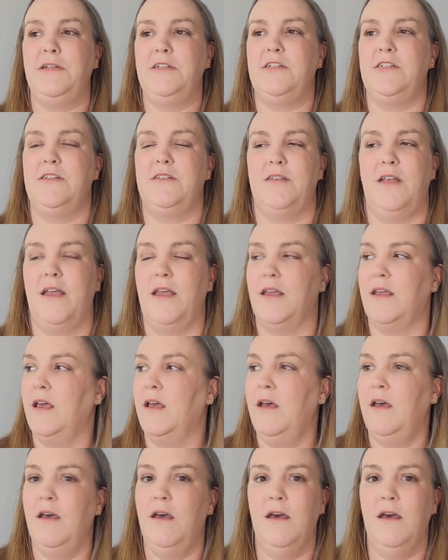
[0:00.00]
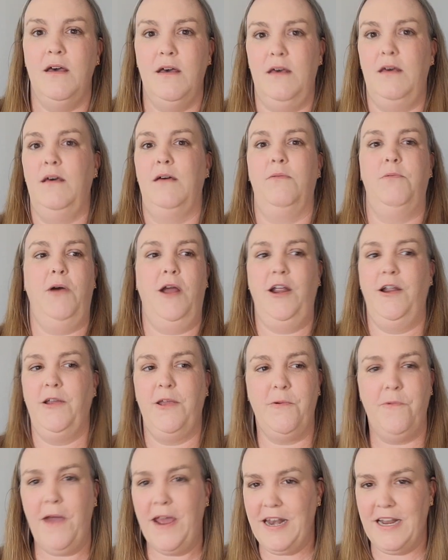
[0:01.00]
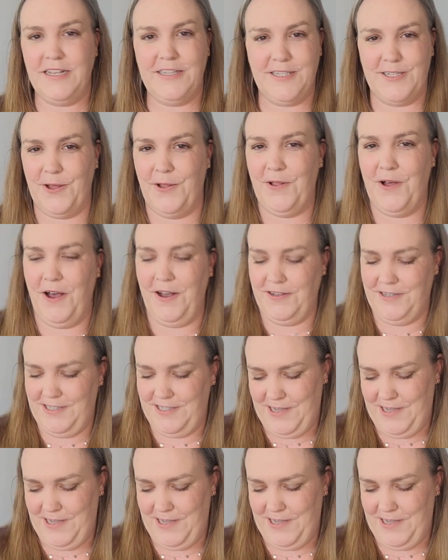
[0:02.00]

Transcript: And she's like, oh, why are you waiting so long?